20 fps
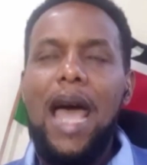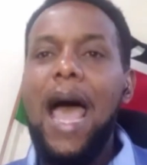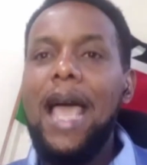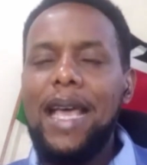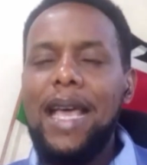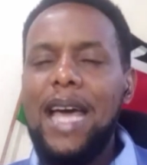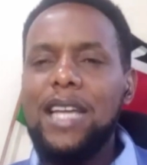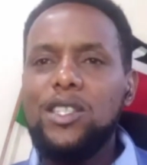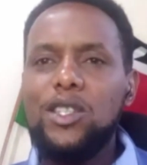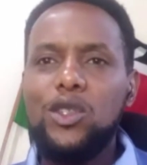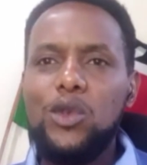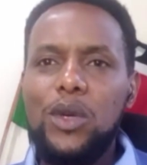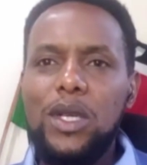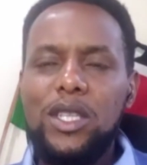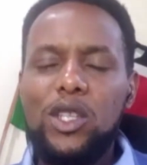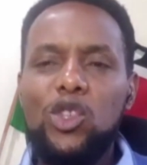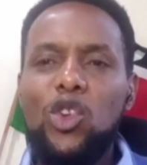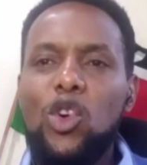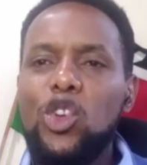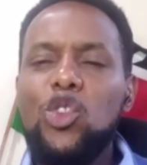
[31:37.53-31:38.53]
I can't do
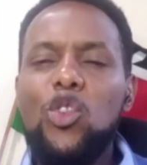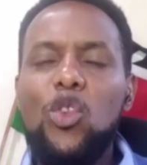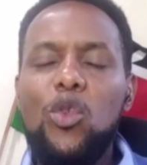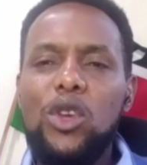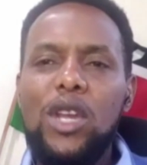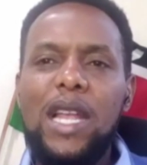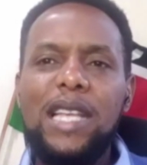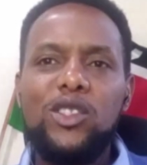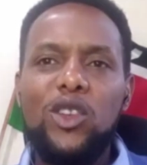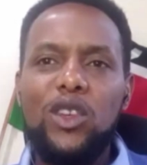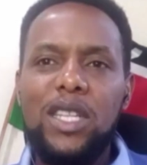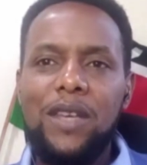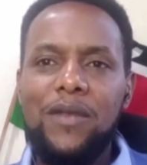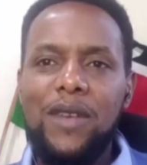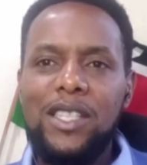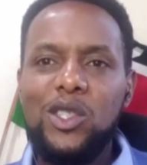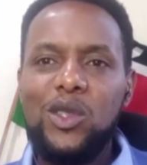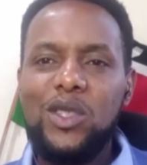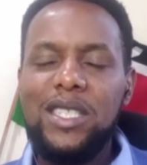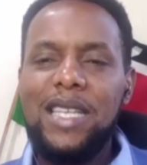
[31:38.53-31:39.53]
it. No, let's not give
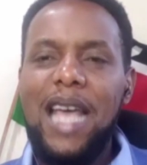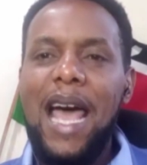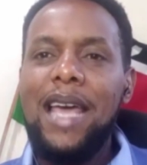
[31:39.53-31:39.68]
excuses.